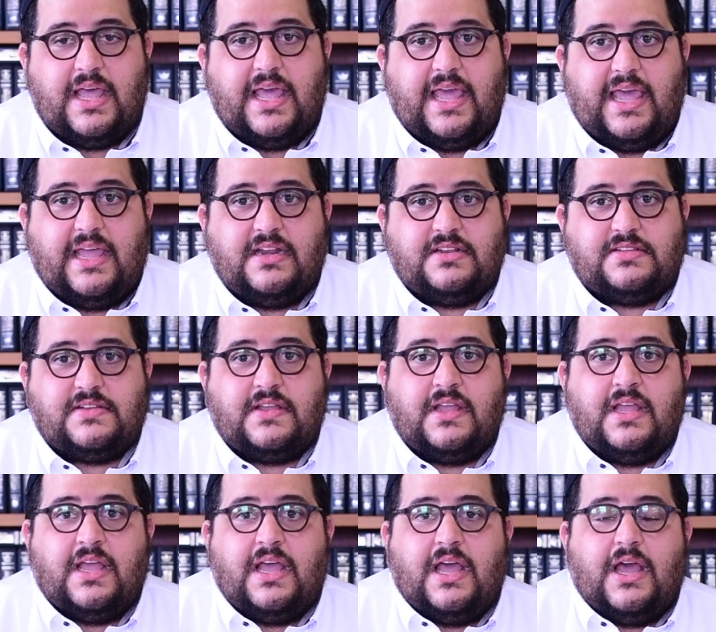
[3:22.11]
And
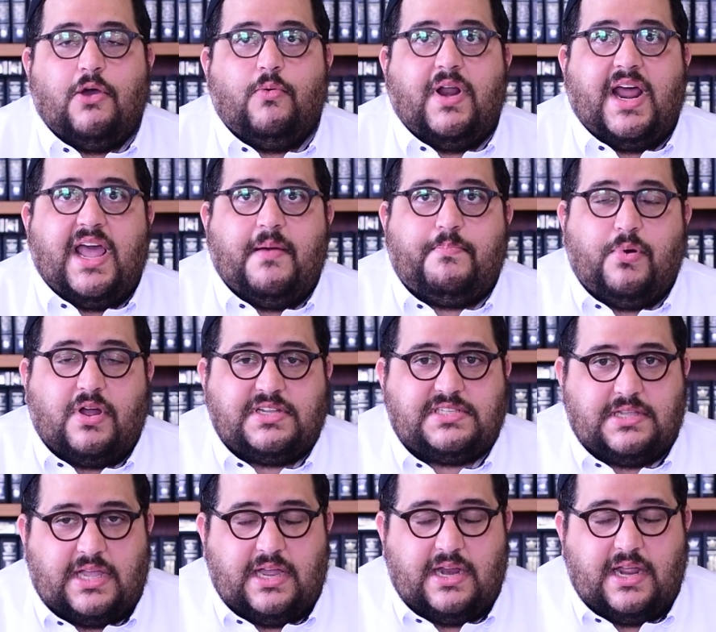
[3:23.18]
when I
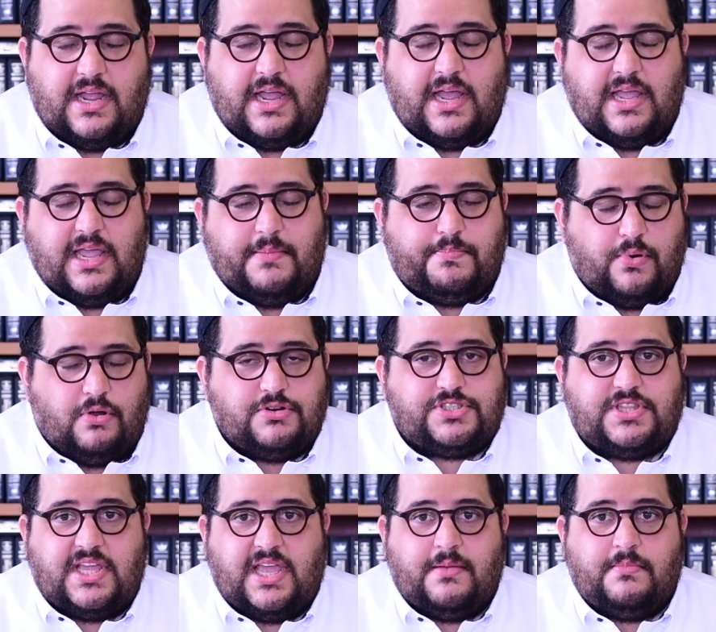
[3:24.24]

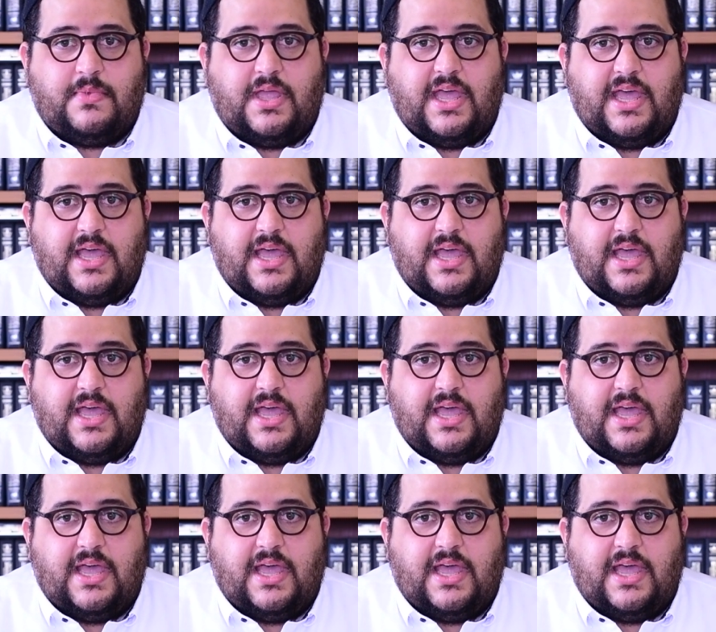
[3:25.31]
approached him,